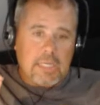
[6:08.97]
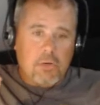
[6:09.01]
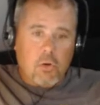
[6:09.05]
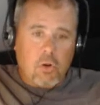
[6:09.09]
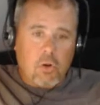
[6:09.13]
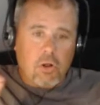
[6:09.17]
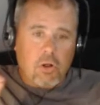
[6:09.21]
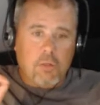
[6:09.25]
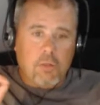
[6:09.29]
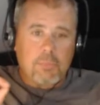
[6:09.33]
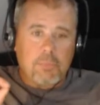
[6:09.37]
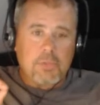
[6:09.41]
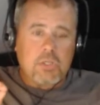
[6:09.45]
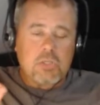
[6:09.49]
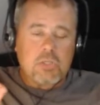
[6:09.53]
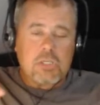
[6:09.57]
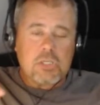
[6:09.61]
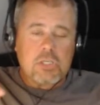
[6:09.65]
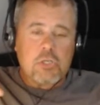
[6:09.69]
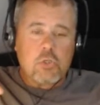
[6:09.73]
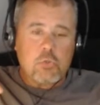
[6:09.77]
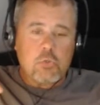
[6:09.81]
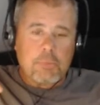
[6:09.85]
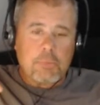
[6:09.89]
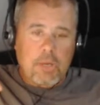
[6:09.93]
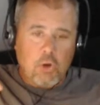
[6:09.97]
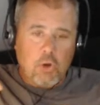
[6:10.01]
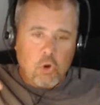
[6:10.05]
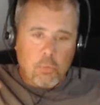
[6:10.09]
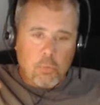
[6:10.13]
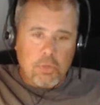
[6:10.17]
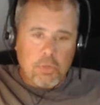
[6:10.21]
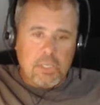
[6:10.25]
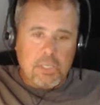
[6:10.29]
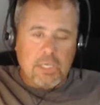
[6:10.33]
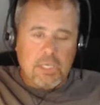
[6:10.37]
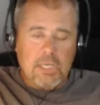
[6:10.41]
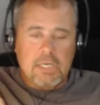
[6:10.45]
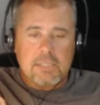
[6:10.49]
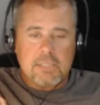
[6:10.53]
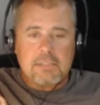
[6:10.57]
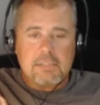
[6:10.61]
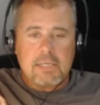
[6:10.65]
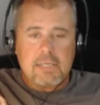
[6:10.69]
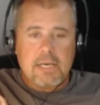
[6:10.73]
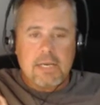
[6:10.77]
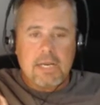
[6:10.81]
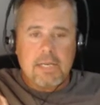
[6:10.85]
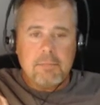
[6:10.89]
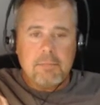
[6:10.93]
all because I do my homework ahead of
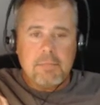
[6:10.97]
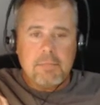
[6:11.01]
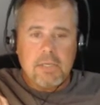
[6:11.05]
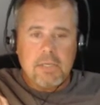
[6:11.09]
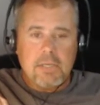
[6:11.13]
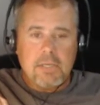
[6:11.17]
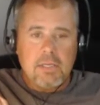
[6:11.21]
time.